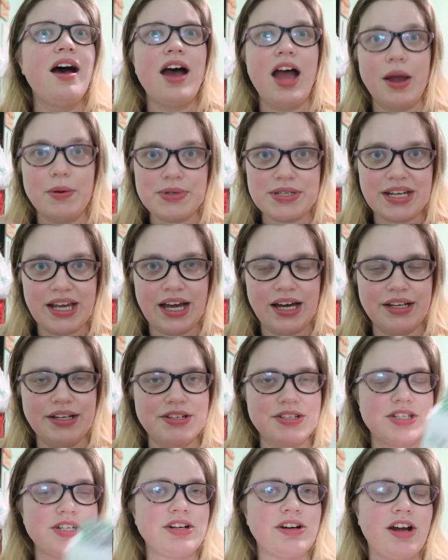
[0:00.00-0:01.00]
I was saying on
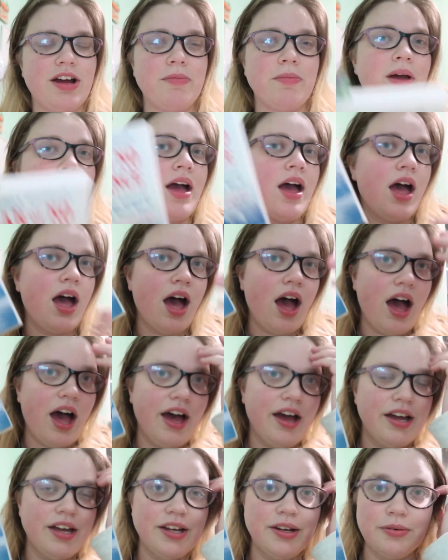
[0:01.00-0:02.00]
Instagram,
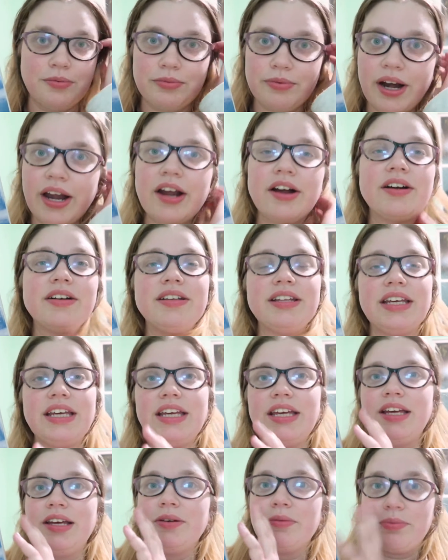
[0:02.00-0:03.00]
I
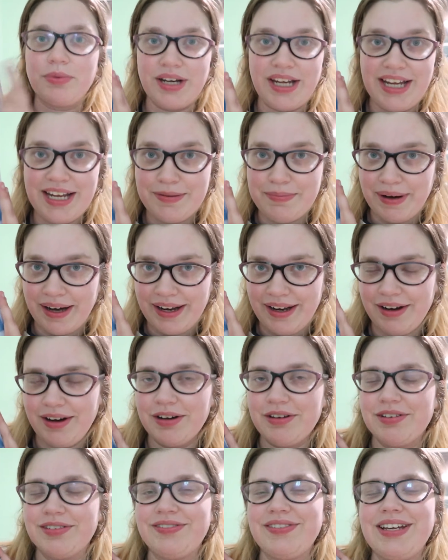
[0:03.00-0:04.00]
rarely read
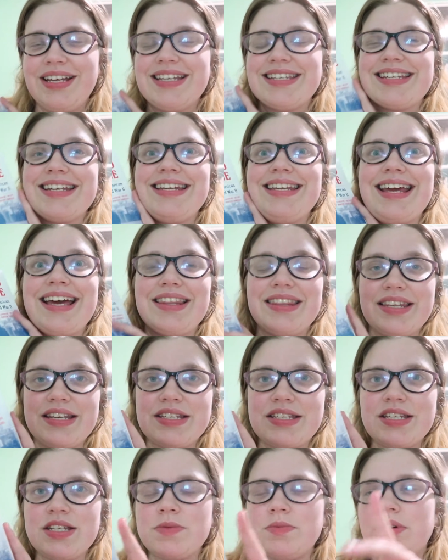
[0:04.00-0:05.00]
biographies, and yet
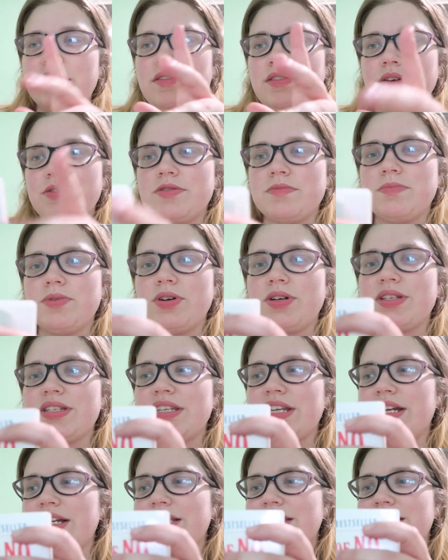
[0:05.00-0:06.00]
this is one of those books
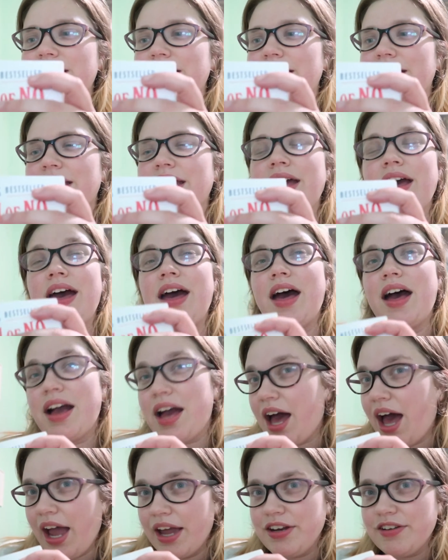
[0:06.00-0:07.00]
that it's like
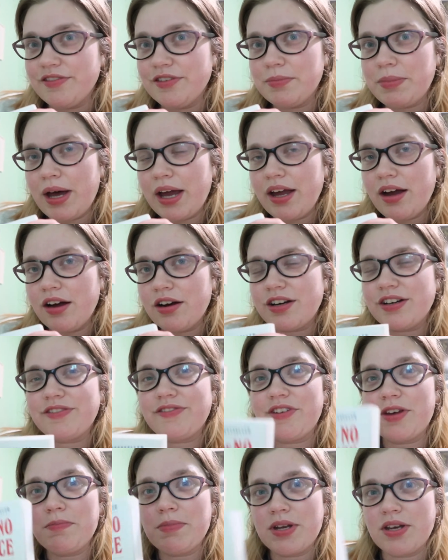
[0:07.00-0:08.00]
kind of a
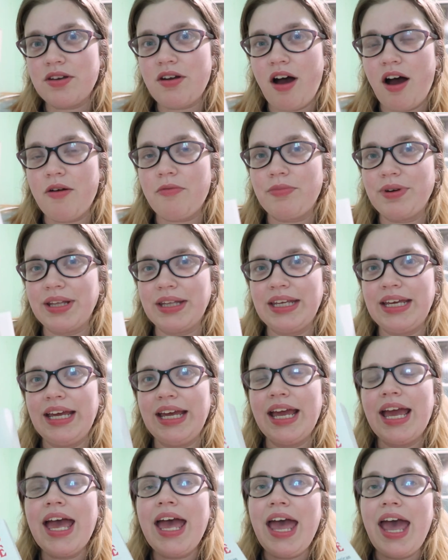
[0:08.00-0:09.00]
biography, but not
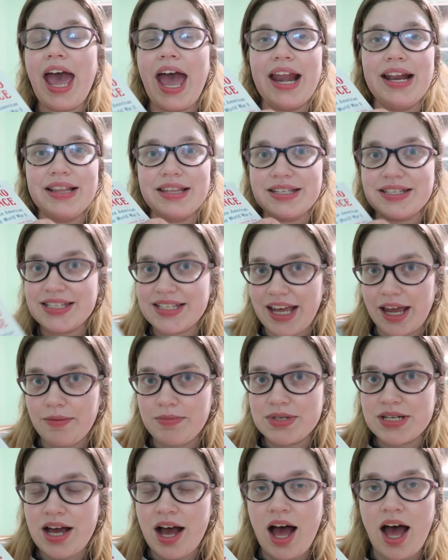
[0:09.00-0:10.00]
really. And at the
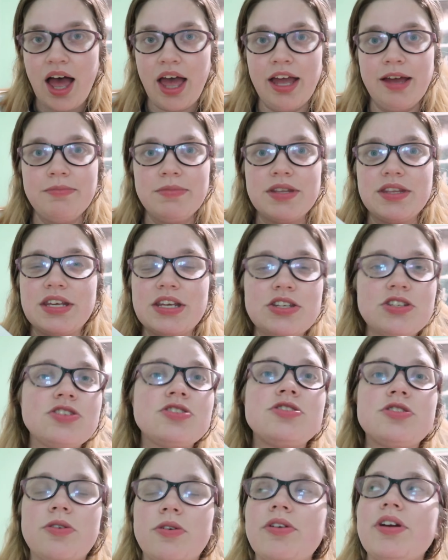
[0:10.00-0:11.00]
same time, this
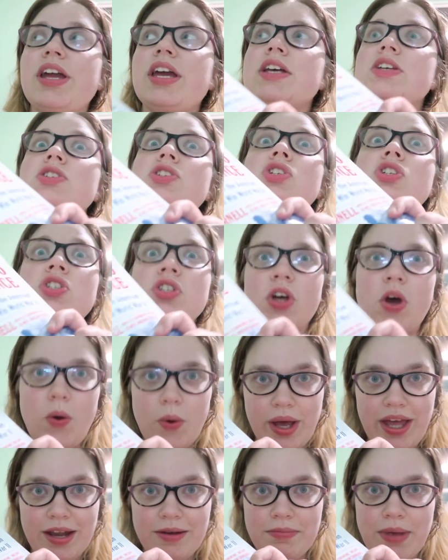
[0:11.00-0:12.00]
story is
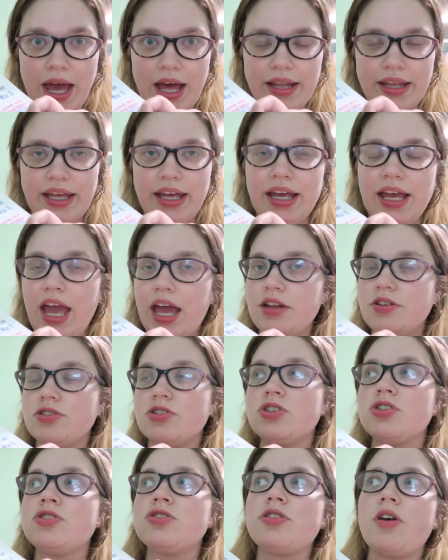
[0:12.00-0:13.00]
so compelling and
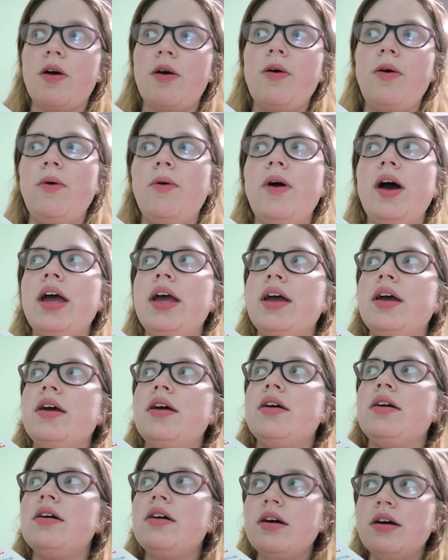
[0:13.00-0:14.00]
so
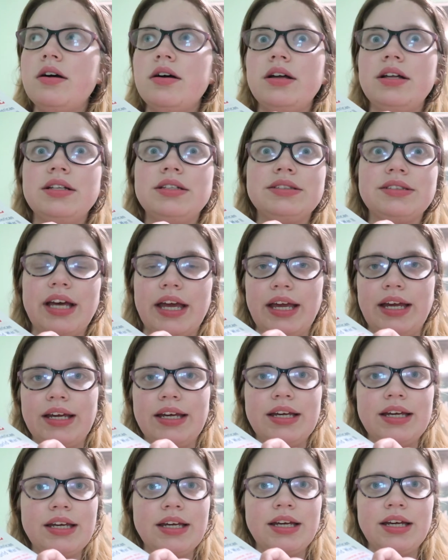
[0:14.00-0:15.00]

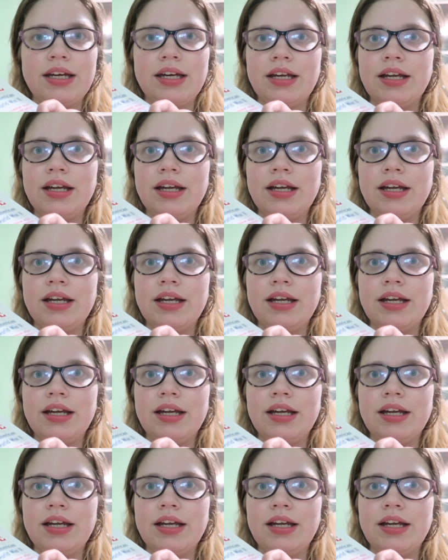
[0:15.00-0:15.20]
like,